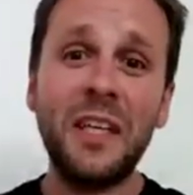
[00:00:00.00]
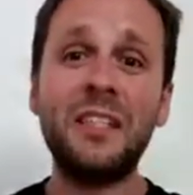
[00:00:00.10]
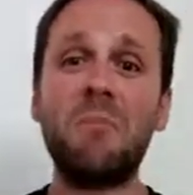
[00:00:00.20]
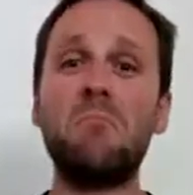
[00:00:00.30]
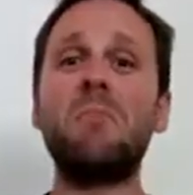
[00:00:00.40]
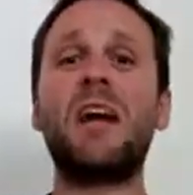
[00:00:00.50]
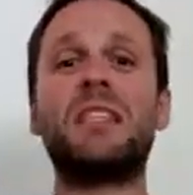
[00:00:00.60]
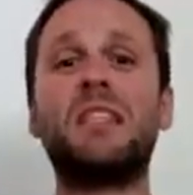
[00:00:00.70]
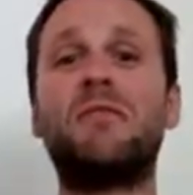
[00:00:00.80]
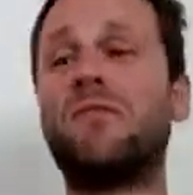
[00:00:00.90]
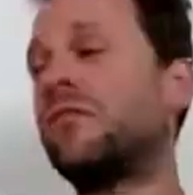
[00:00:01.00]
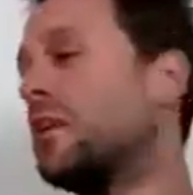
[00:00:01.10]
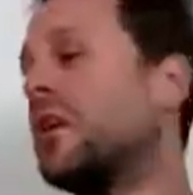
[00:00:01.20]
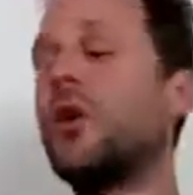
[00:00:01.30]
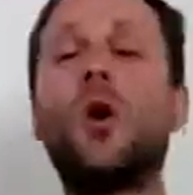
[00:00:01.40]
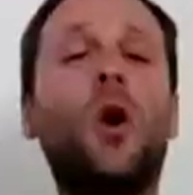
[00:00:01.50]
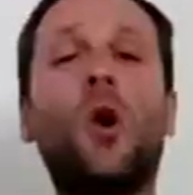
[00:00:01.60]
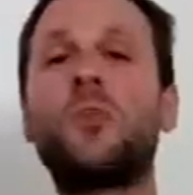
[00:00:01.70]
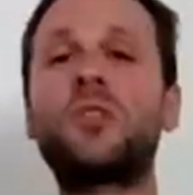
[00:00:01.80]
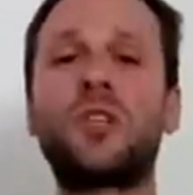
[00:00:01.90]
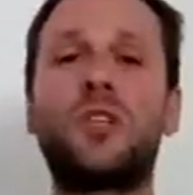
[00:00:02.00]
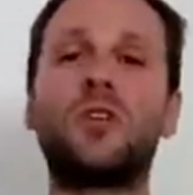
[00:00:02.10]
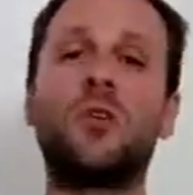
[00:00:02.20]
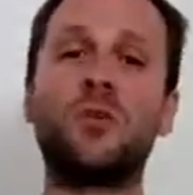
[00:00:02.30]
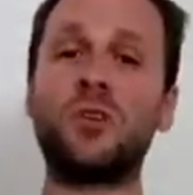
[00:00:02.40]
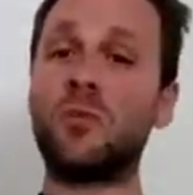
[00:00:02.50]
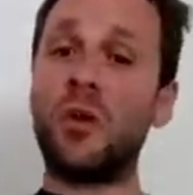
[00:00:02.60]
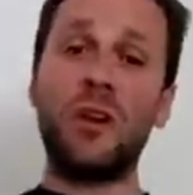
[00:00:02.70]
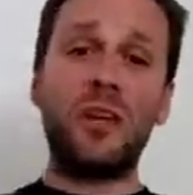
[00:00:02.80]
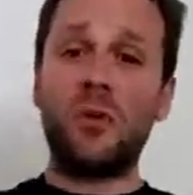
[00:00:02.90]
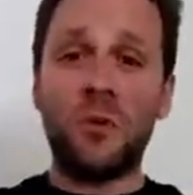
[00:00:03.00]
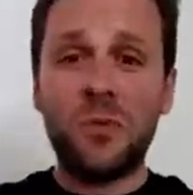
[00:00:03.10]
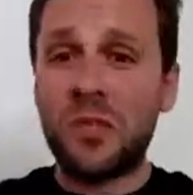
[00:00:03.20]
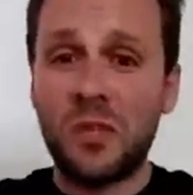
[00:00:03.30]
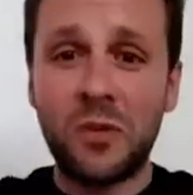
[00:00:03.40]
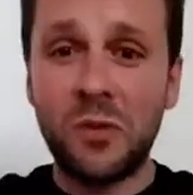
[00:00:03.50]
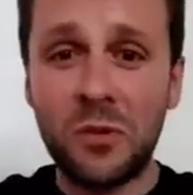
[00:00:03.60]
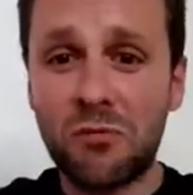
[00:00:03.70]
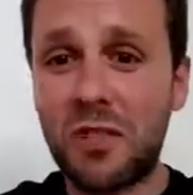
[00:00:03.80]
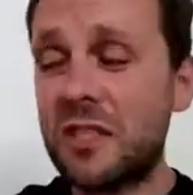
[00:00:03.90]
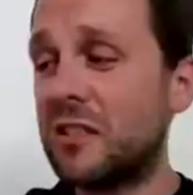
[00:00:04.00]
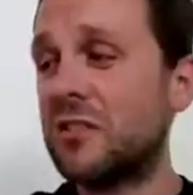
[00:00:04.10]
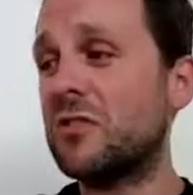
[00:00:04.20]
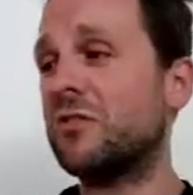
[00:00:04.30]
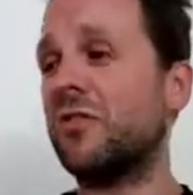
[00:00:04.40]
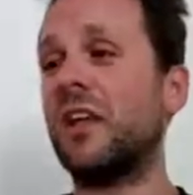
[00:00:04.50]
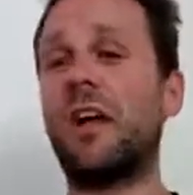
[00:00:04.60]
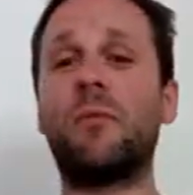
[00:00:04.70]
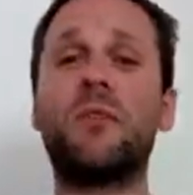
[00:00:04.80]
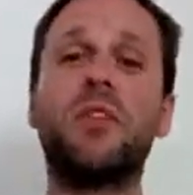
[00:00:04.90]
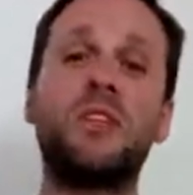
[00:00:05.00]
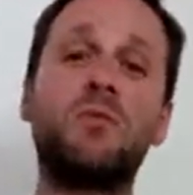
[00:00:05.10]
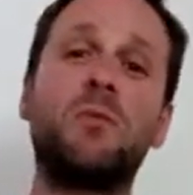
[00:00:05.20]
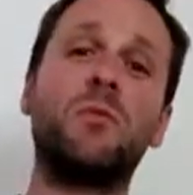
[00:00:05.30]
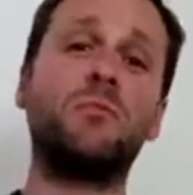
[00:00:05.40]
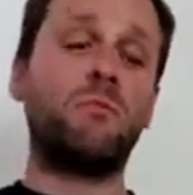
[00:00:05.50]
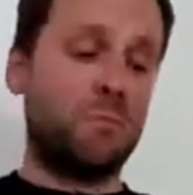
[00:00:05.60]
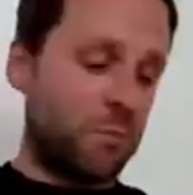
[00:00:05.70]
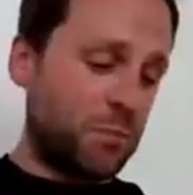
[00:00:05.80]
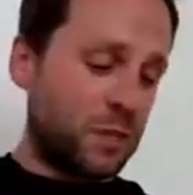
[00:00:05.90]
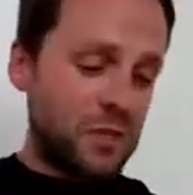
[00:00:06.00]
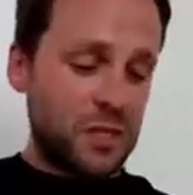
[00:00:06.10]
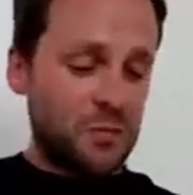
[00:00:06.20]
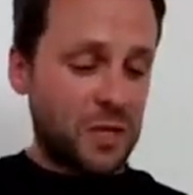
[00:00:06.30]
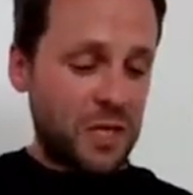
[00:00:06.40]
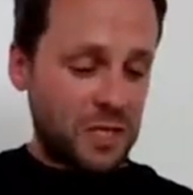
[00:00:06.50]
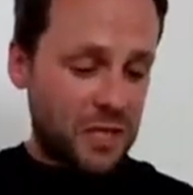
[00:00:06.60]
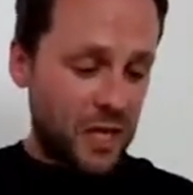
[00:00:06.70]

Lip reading: It's a massive obstacle course. I'm not into obstacle course racing and stuff like that, but this one was bloody amazing.